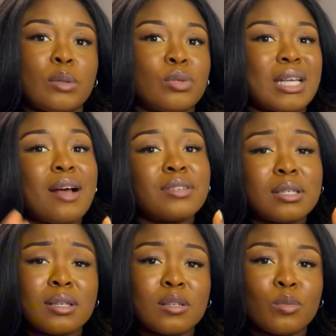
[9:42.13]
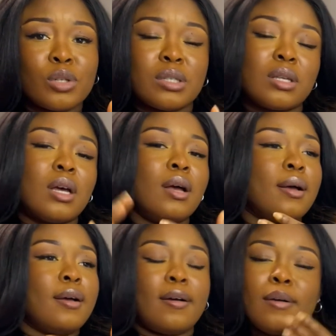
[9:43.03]
But after 6 months,
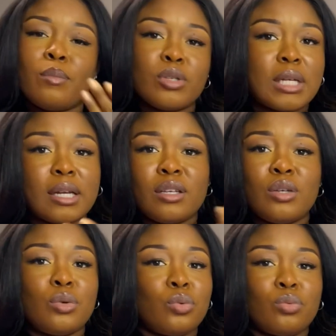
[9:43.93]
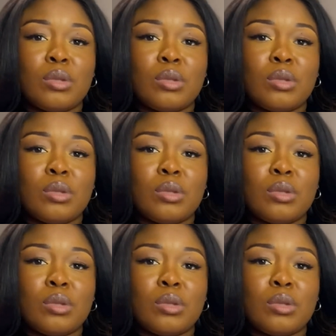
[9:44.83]
most likely you